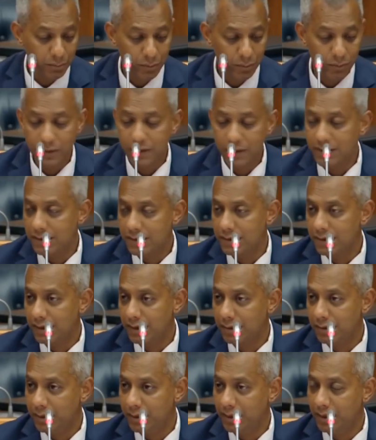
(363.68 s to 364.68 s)
and processes
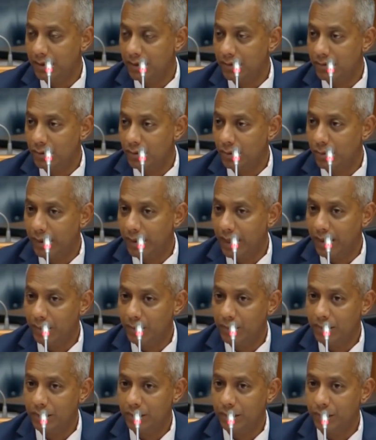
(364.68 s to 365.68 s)
that we needed to comply
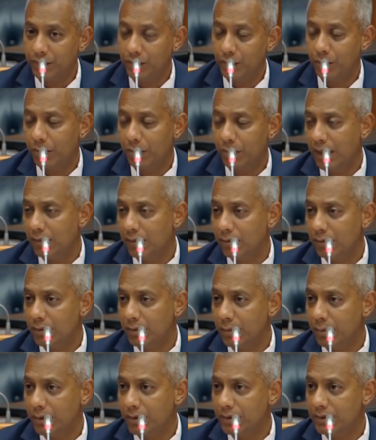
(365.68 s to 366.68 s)
with, we've complied with
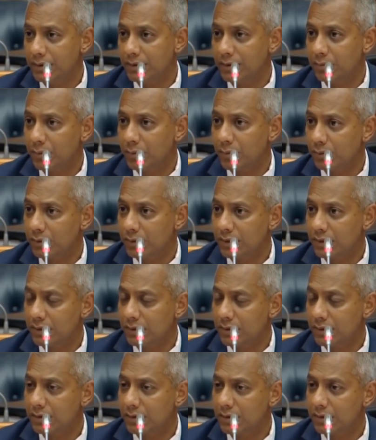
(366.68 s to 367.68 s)
the policies and
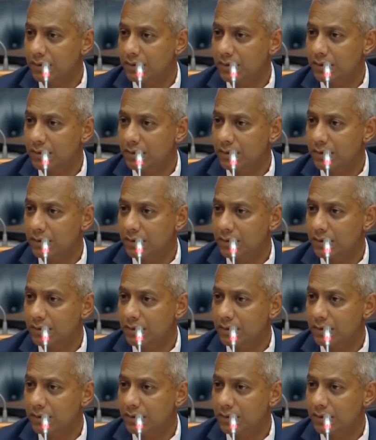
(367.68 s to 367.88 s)
processes.